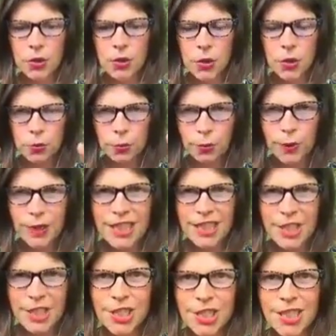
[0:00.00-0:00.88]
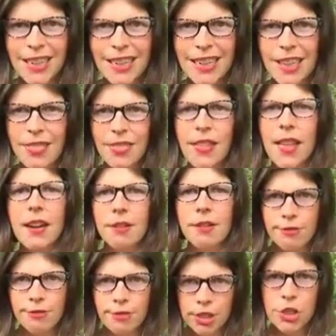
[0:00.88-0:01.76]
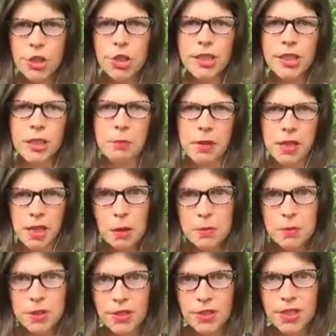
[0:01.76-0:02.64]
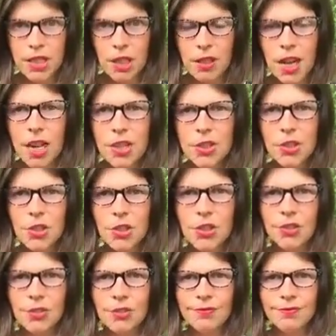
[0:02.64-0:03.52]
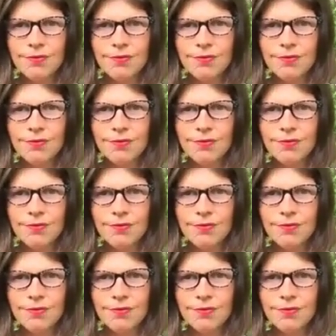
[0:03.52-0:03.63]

the reaching and then eventually it becomes physiological.